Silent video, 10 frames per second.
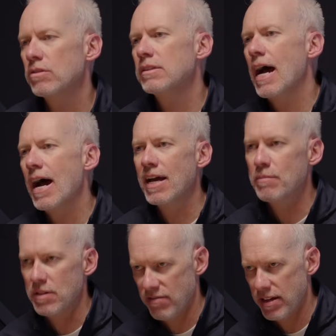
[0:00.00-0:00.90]

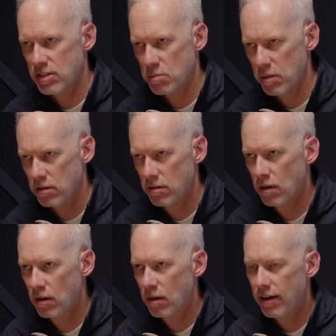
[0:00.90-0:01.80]
time investment?
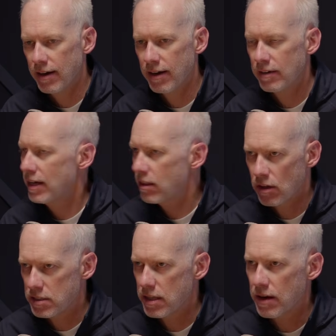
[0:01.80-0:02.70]
Any
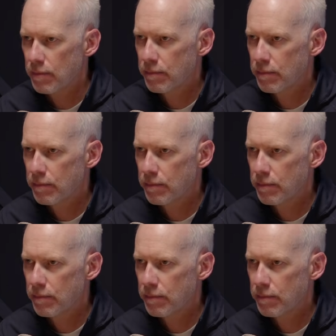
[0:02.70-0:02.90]
thoughts there?